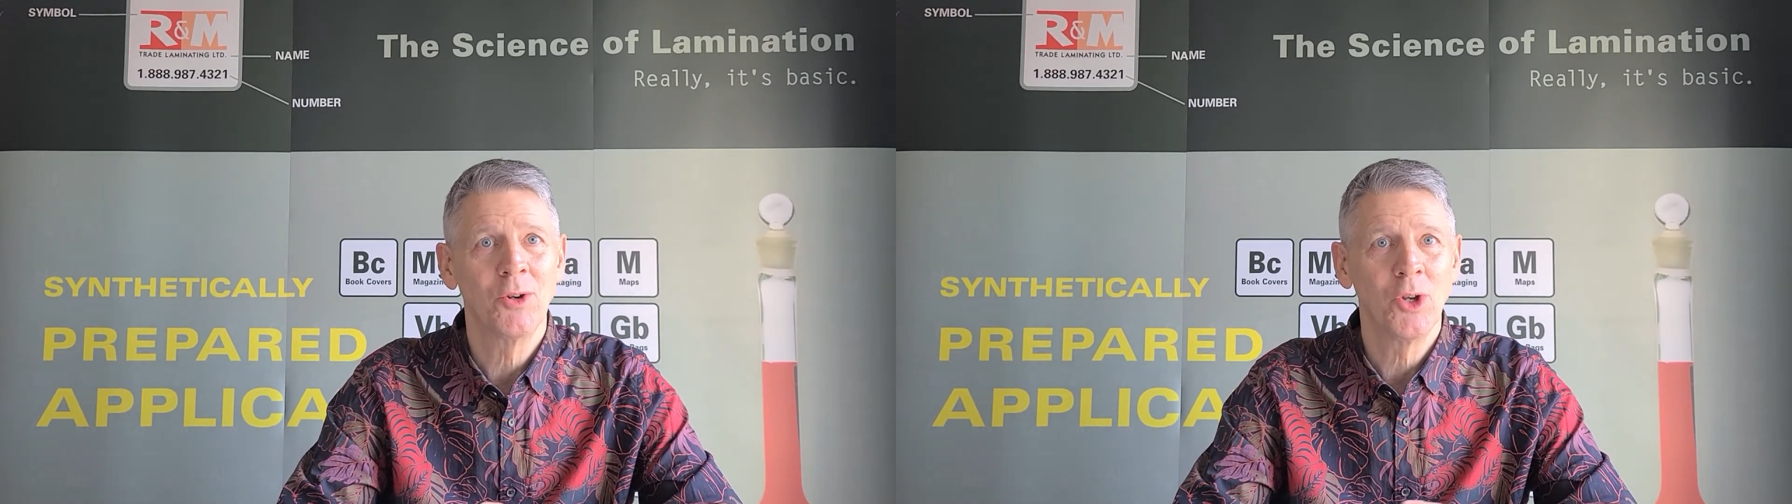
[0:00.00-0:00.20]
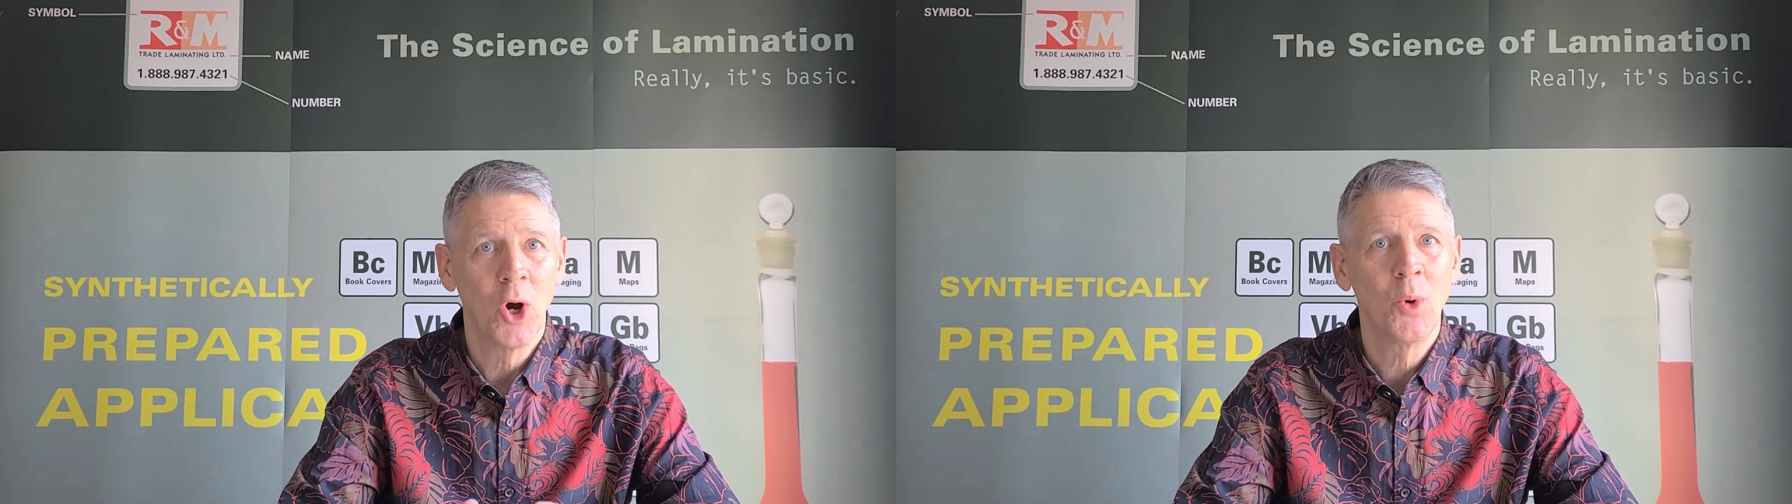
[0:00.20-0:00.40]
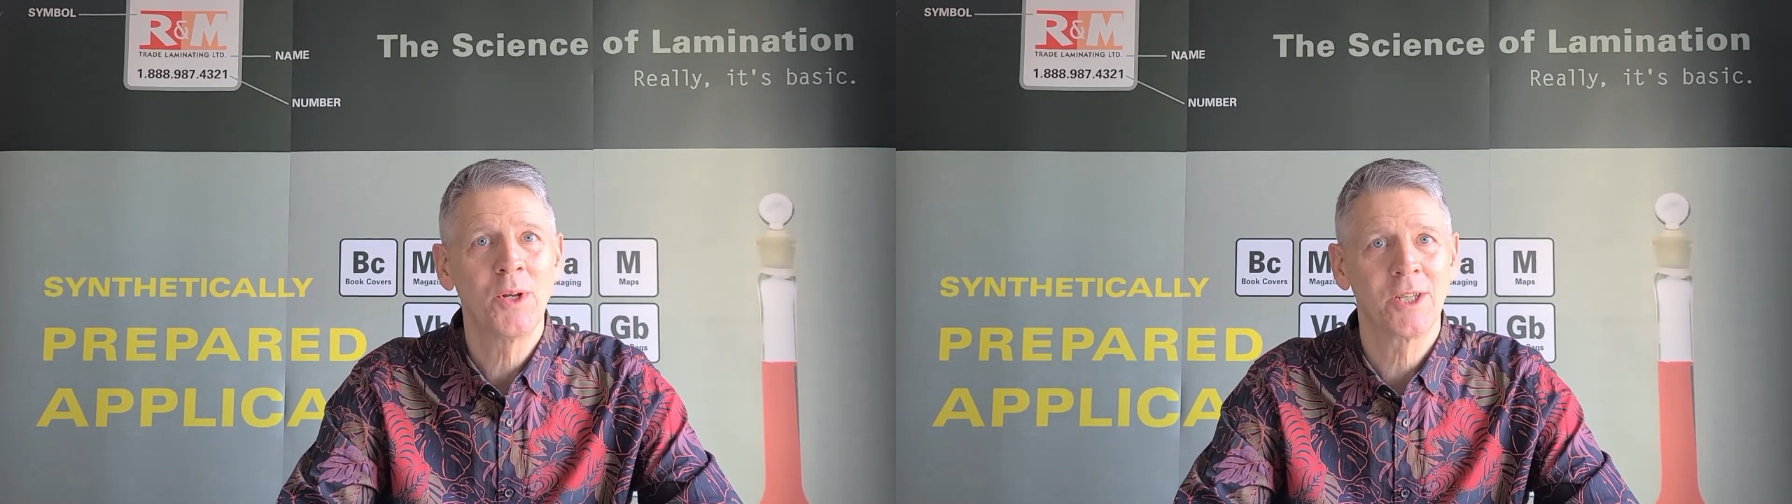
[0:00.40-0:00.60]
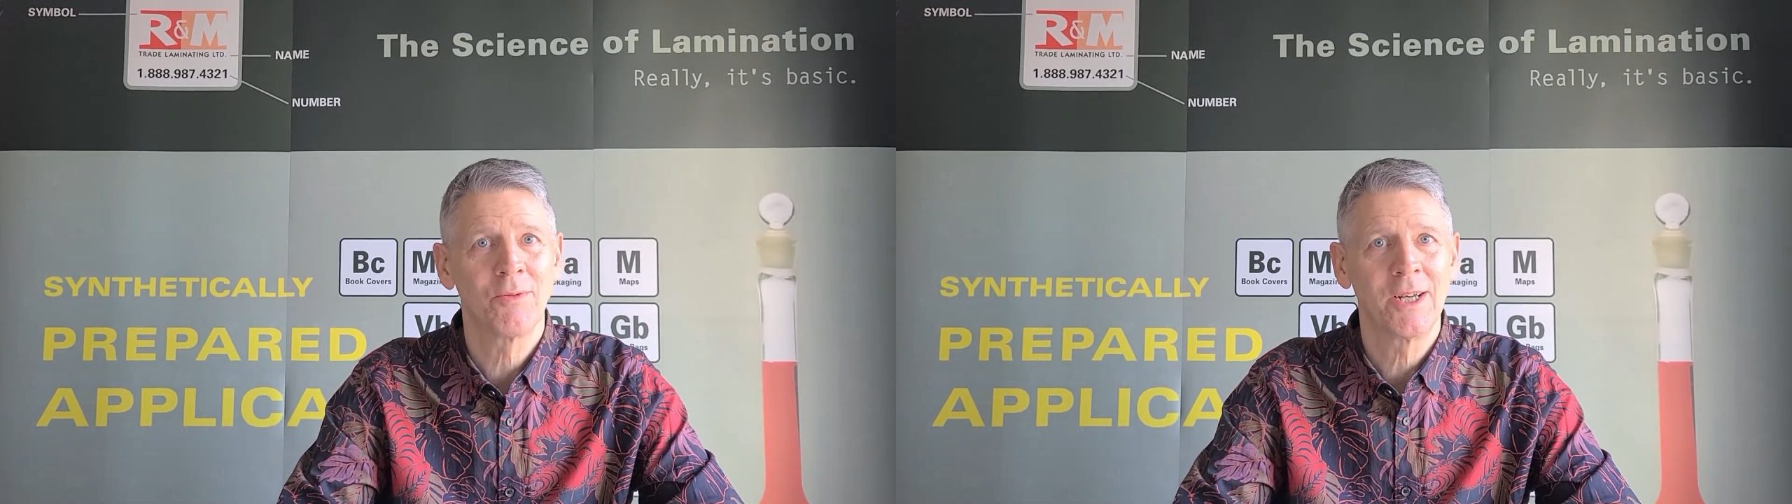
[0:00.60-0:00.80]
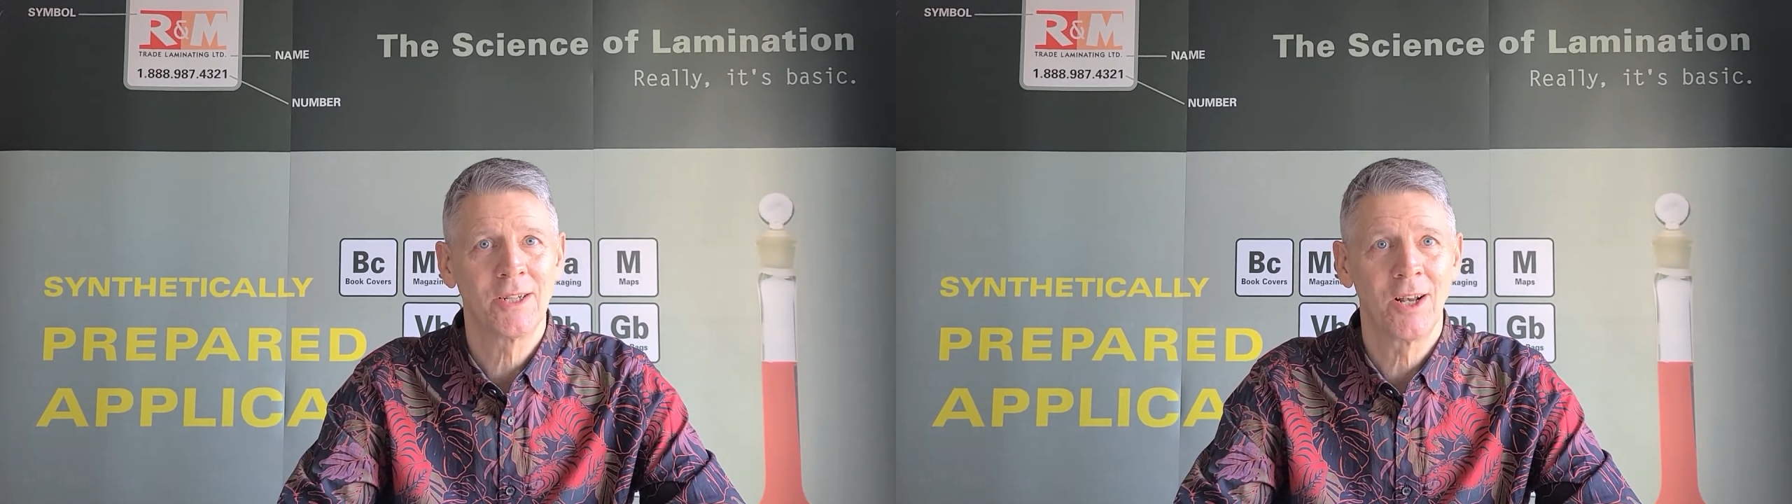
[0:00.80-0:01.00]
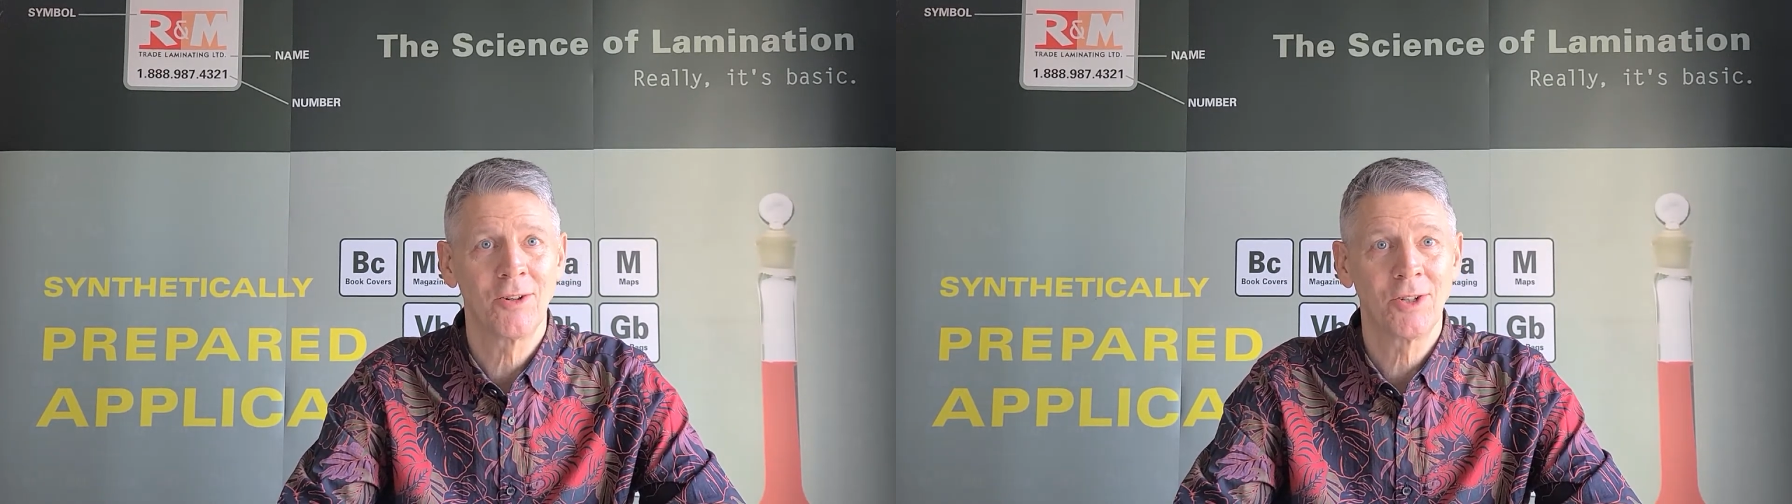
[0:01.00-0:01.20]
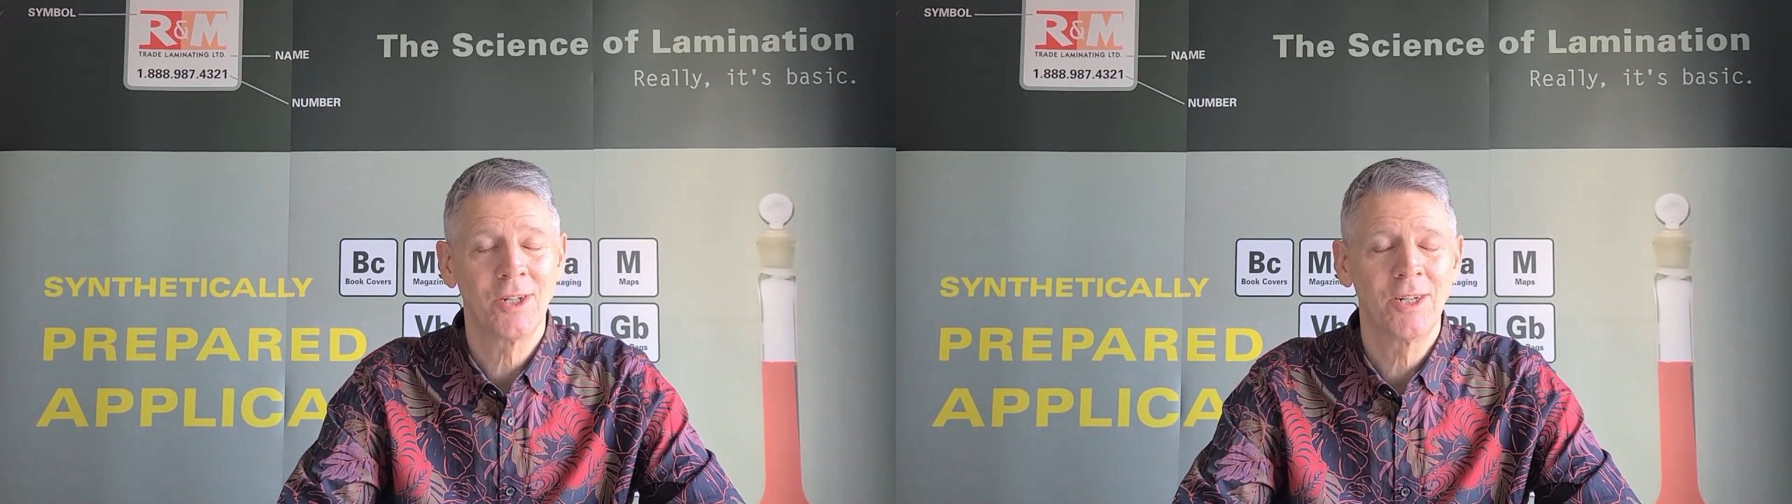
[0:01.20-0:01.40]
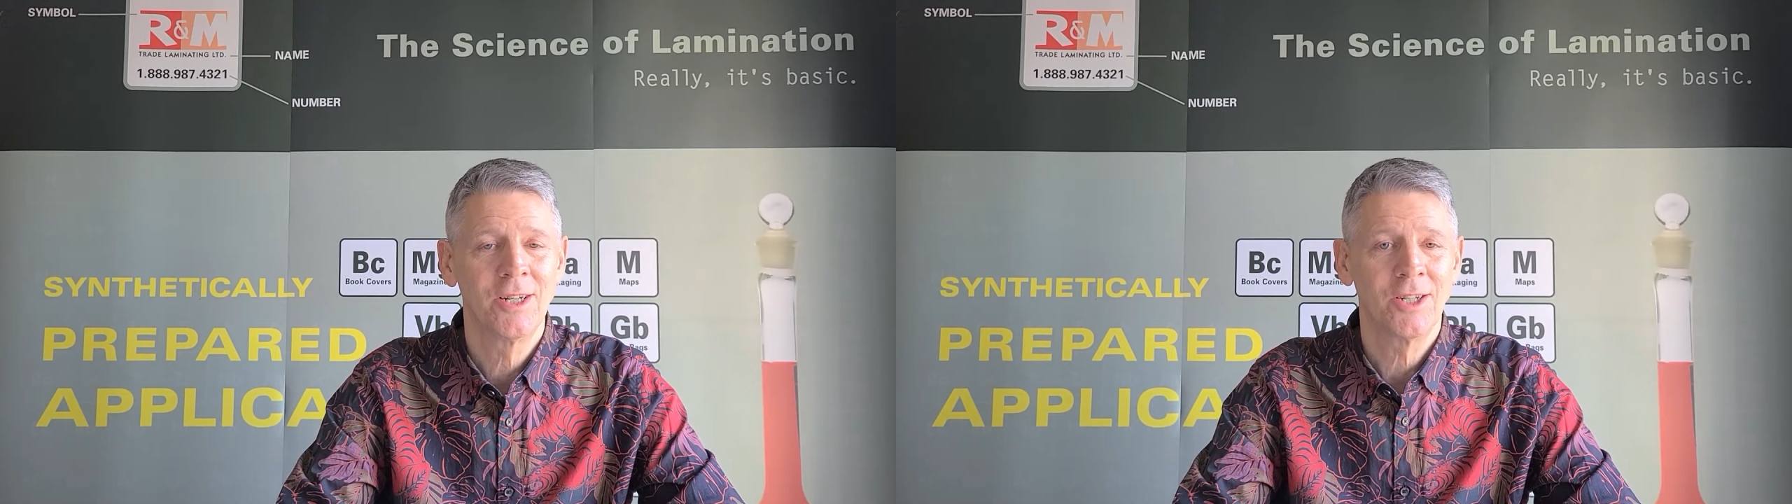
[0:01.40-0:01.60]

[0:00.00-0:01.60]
know is the right solution